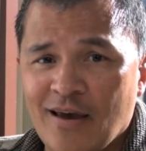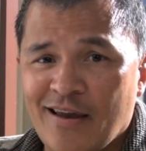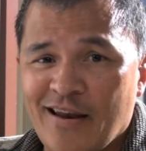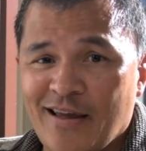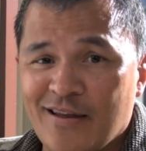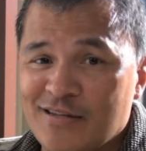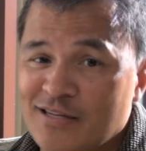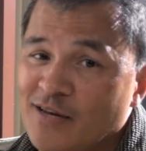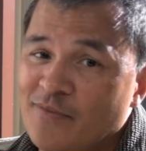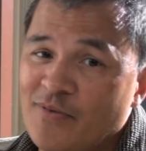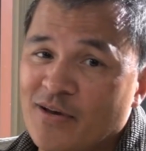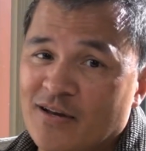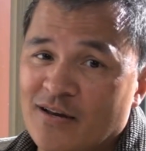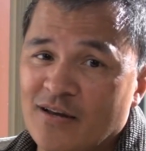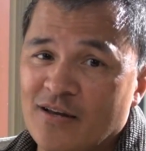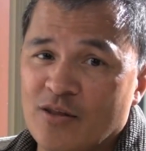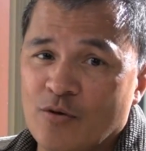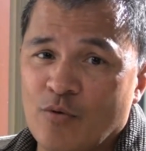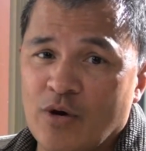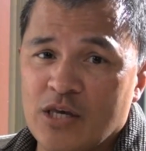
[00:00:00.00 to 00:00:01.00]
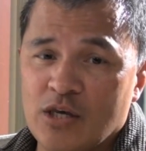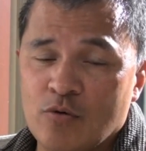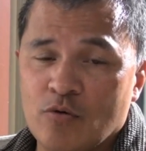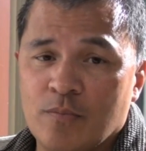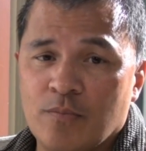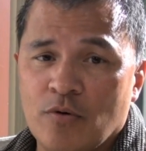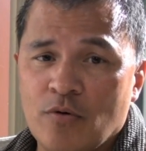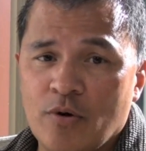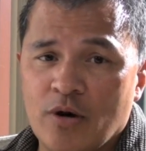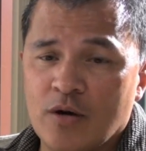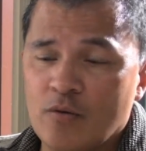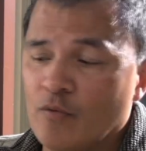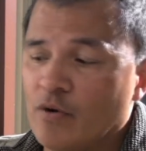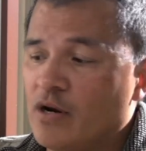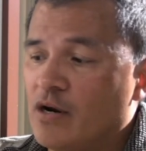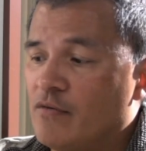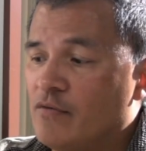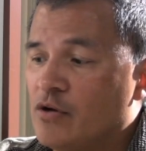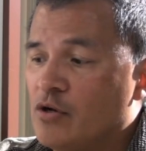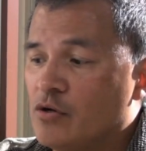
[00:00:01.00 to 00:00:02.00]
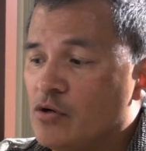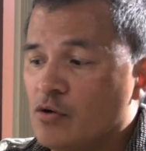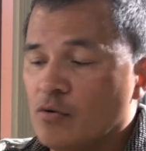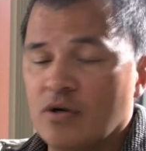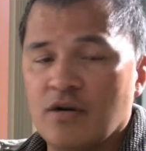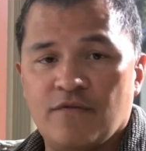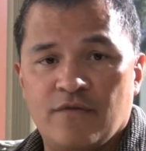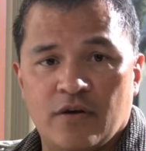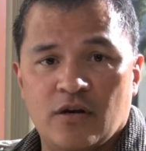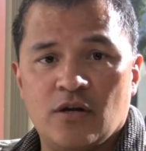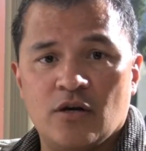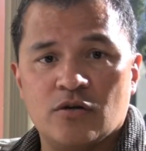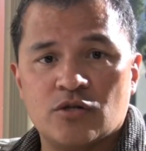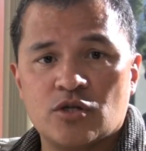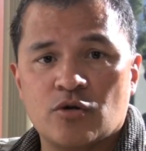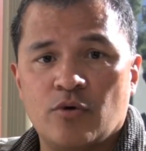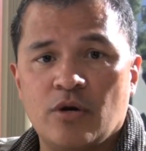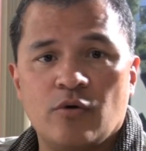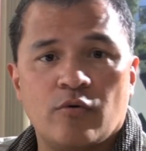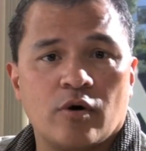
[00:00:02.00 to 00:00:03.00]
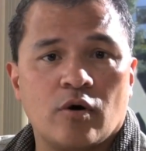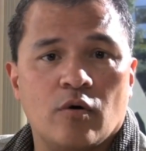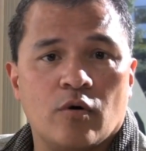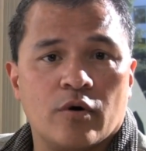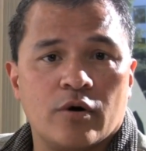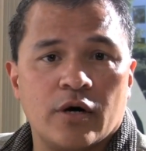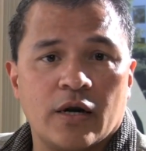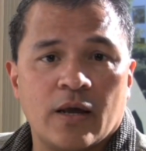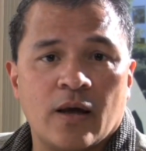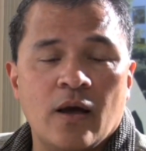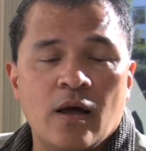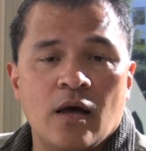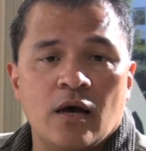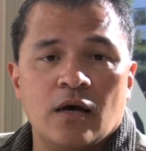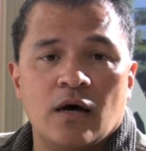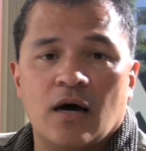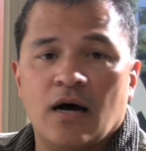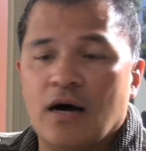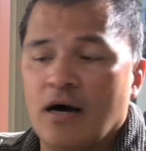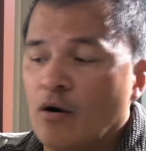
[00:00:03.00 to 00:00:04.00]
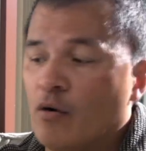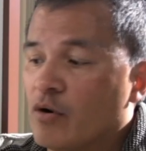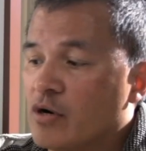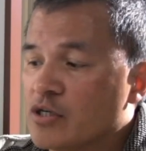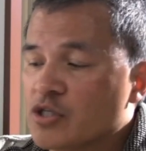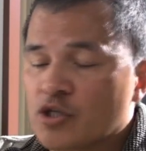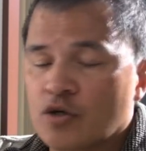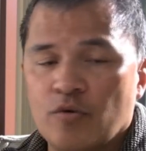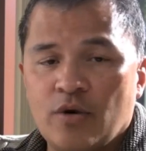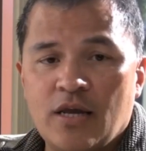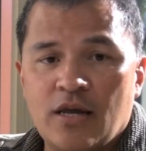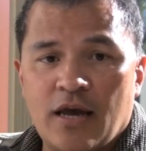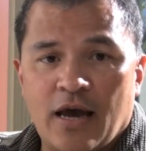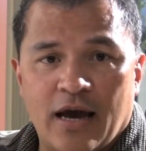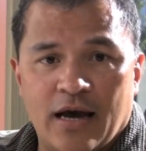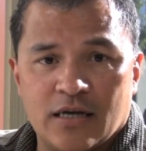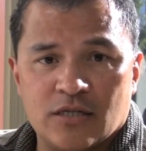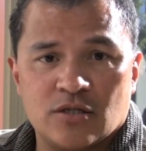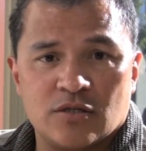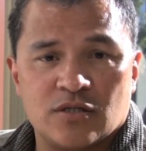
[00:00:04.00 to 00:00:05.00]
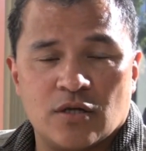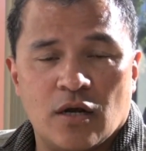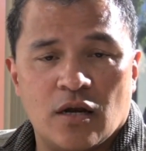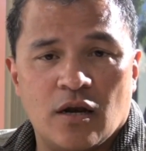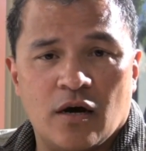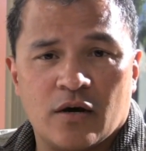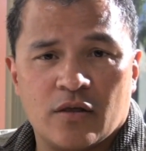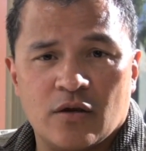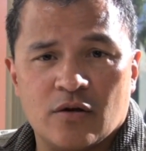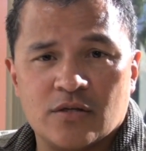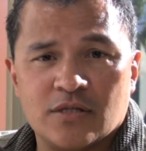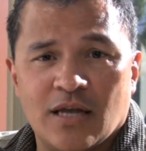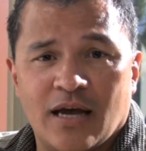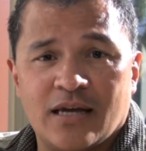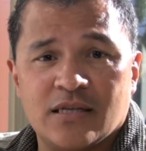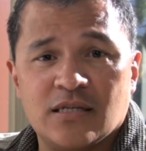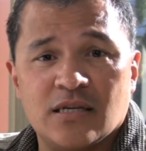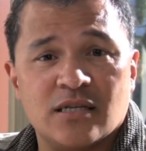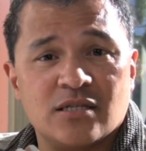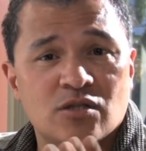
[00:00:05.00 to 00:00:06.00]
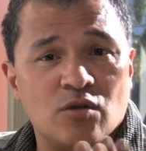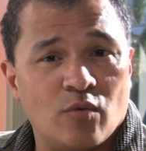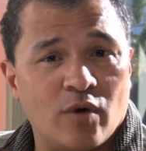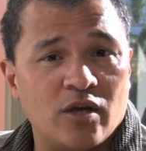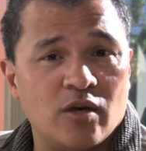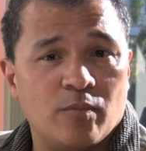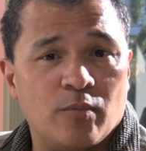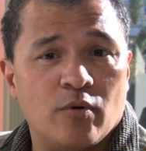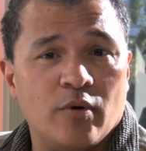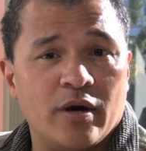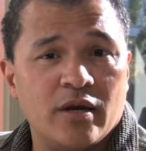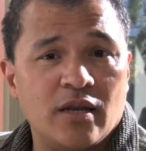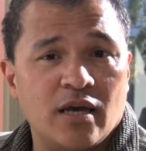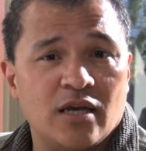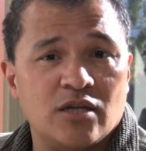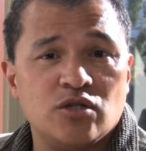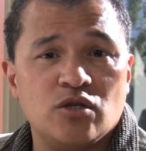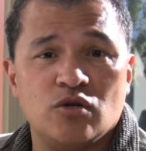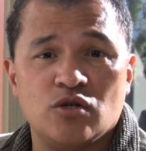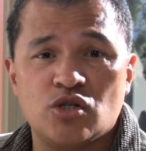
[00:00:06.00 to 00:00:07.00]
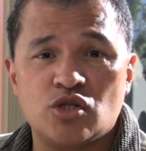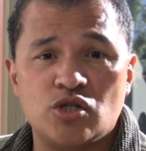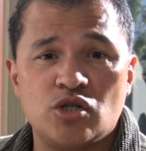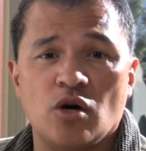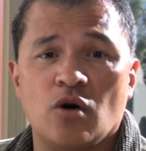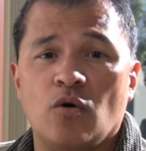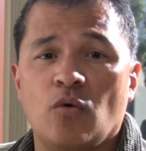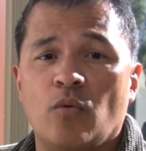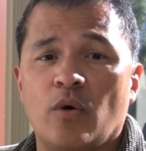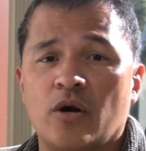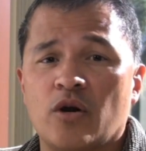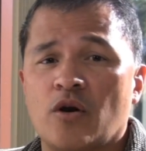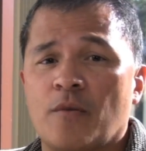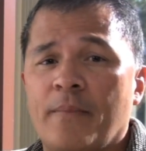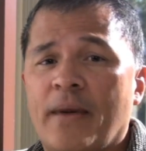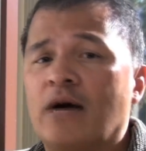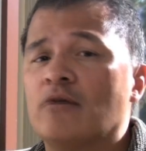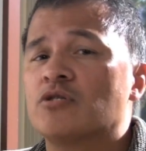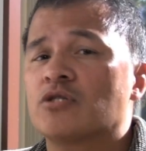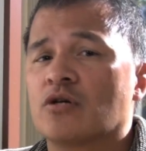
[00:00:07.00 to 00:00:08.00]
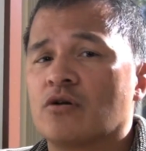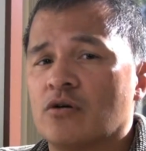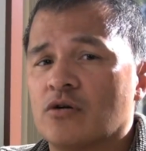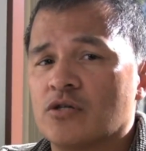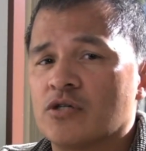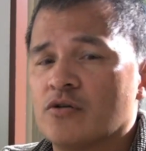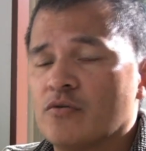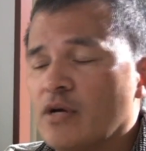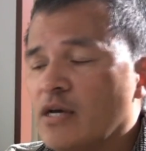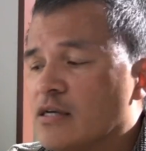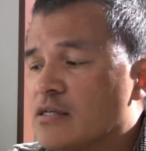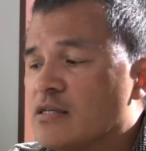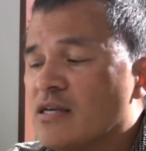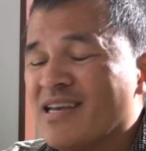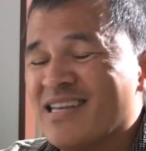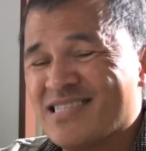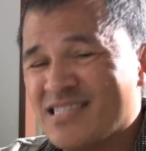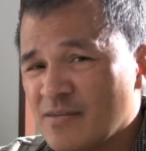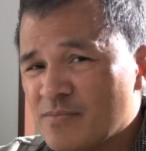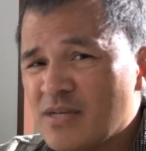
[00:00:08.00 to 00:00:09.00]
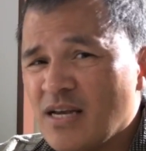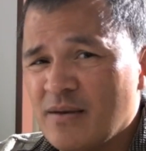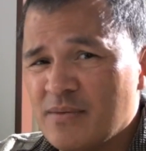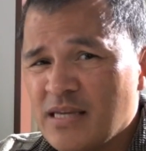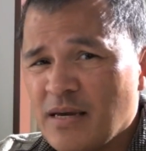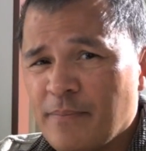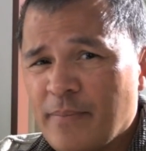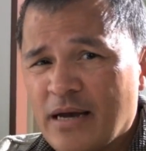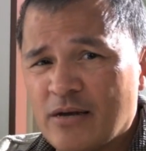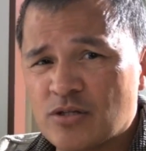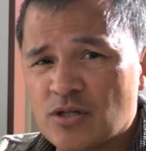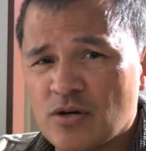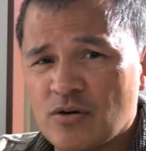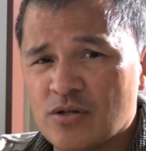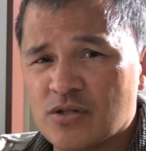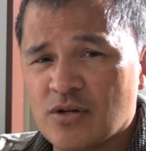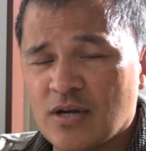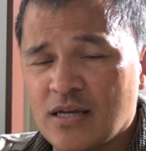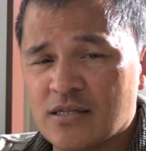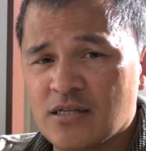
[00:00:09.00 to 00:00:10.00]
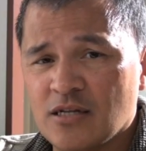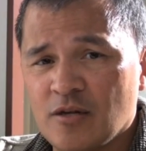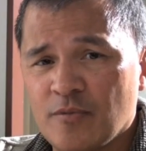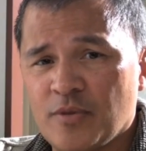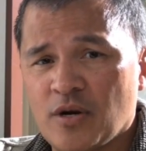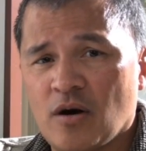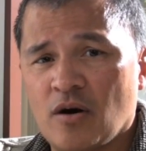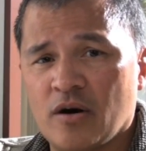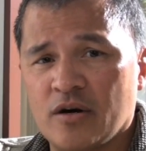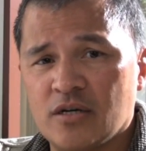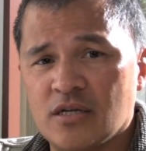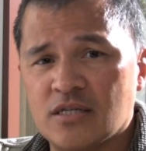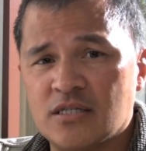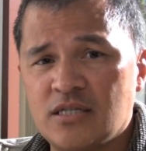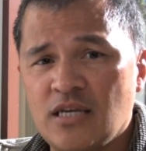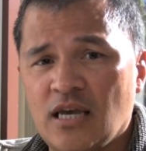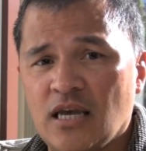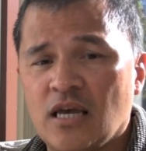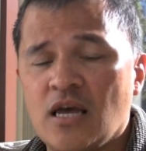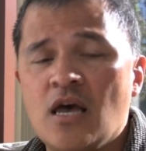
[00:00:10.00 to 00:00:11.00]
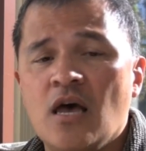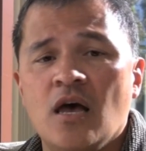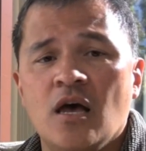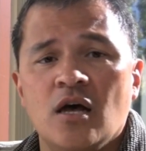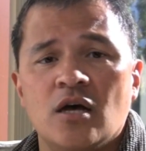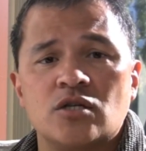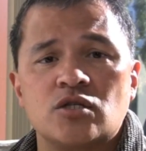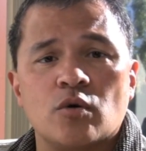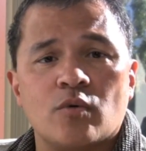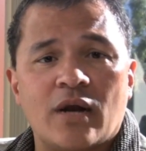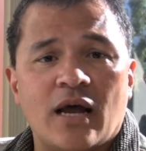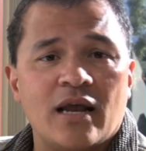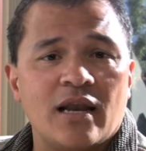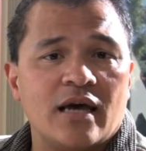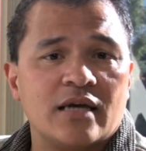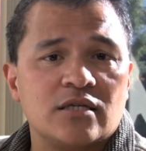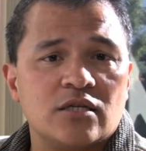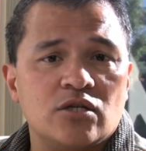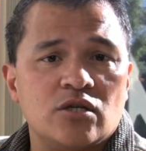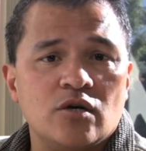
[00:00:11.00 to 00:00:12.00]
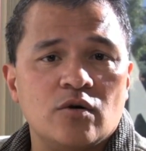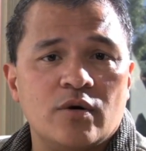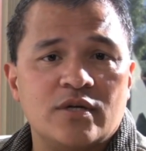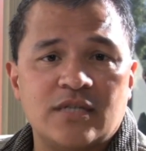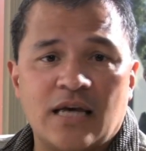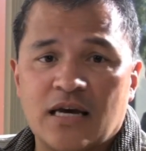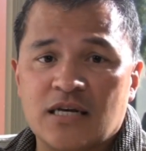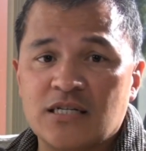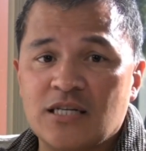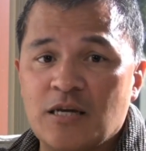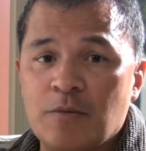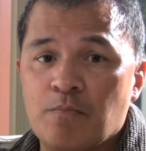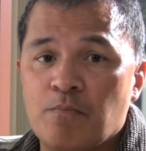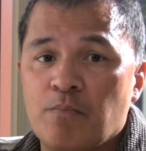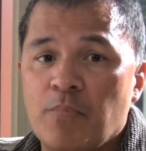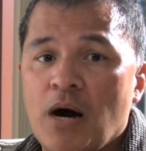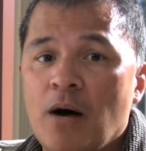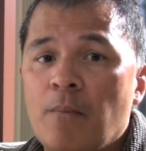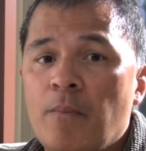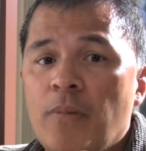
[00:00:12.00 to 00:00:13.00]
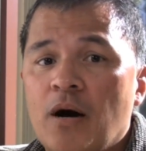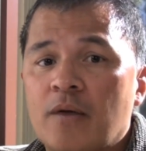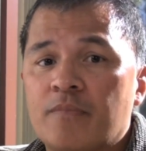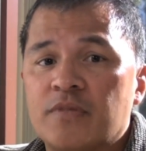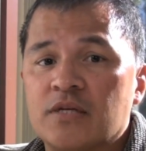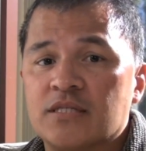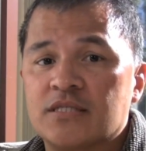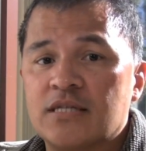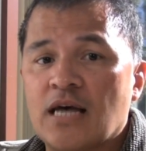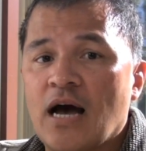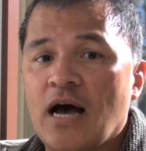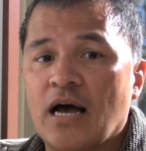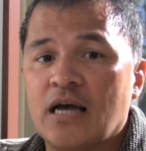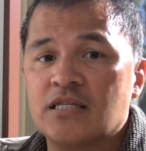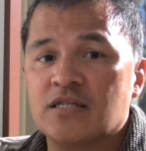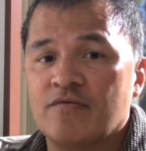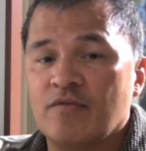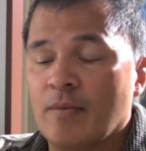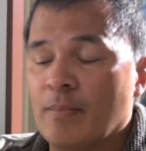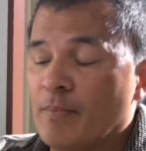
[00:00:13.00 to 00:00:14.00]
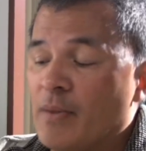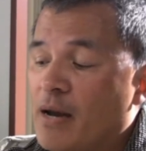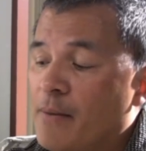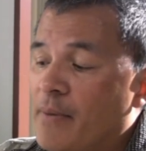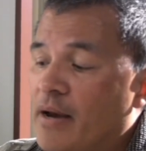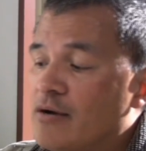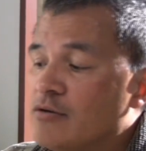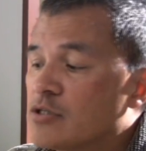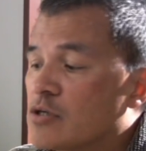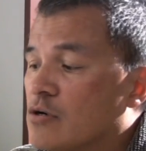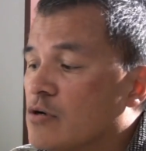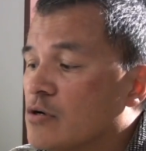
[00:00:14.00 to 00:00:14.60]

And typically the way you would point whenever you're doing a video screen recording uh, or a screencast or along those lines is the way you point is you show where your mouse cursor is. Sometimes that mouse cursor gets a little bit hard to see. So what I like to do is actually bump up the size of my mouse